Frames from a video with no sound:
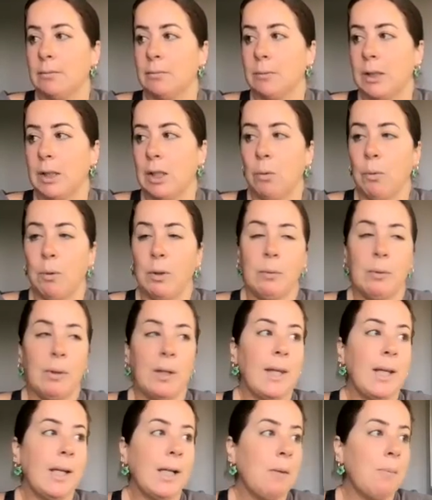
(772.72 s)
you know, when we
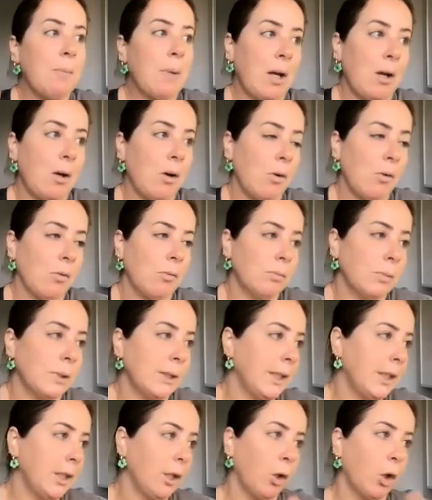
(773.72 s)
think about,
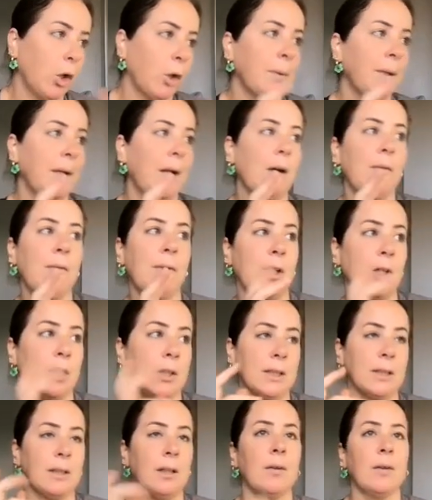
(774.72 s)
you know, Urban Outfitters
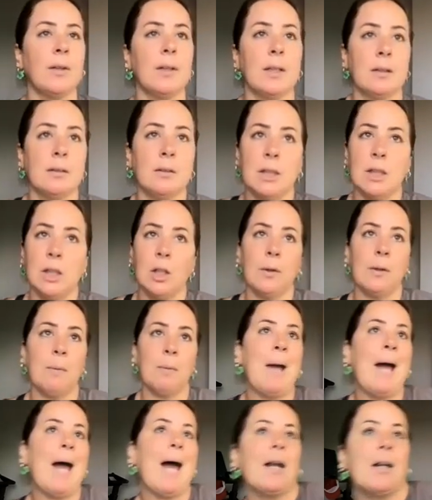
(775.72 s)
and all the, you know, the
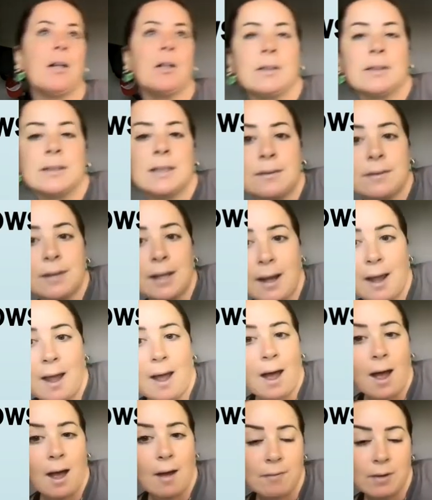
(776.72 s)
patterns that they
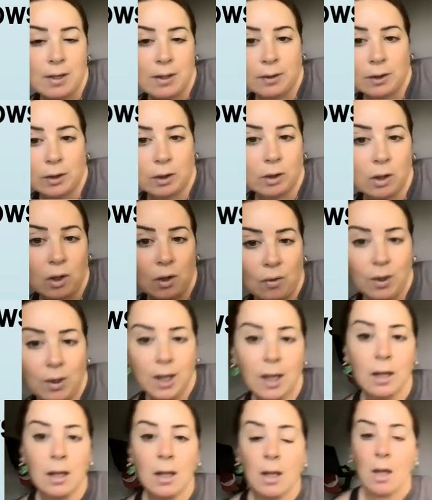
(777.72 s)
have in their
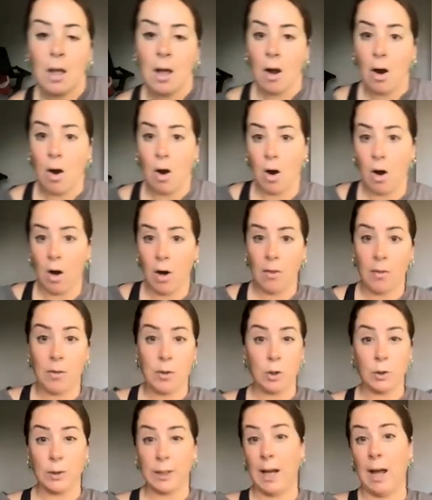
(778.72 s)
clothing,
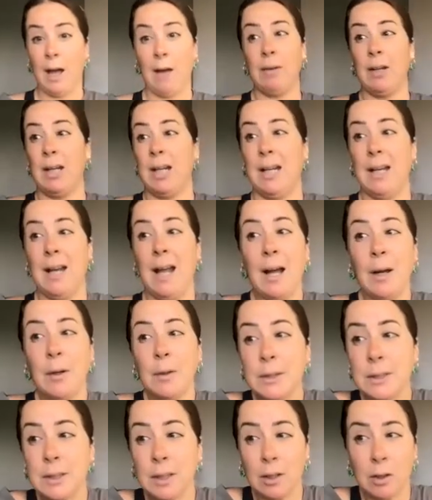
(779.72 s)
do they have an
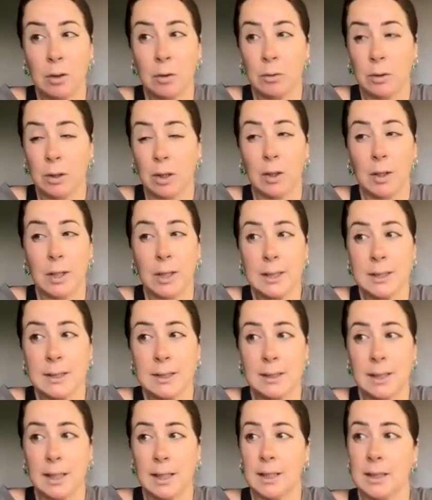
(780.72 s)
in-house
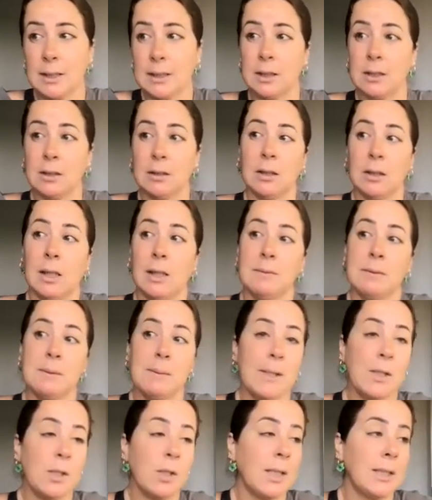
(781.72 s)
artist that is
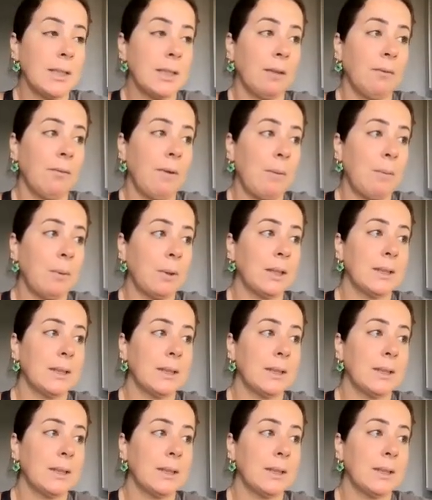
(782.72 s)
specializing in fabric